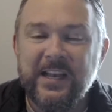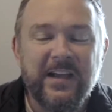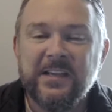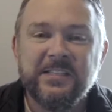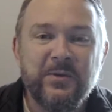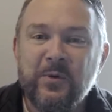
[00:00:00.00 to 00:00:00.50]
not
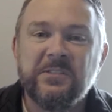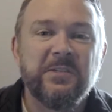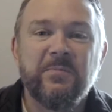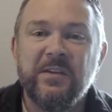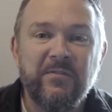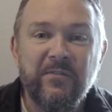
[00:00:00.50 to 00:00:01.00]
because he wants
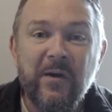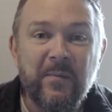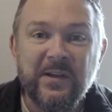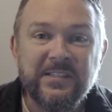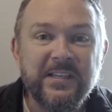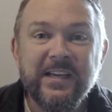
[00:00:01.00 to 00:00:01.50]
something from
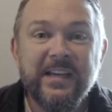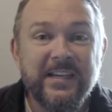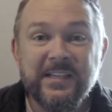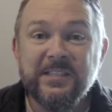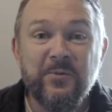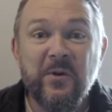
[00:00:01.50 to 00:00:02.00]
us,
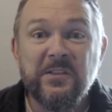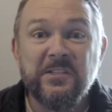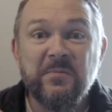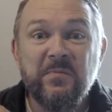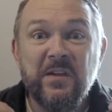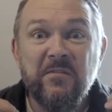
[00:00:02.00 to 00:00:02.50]
because he wants
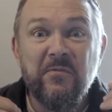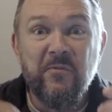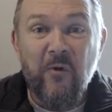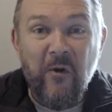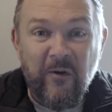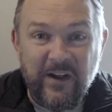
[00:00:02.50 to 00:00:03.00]
something
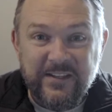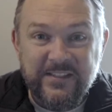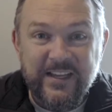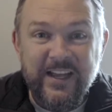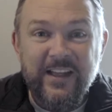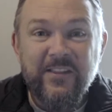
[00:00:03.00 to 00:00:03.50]
for us.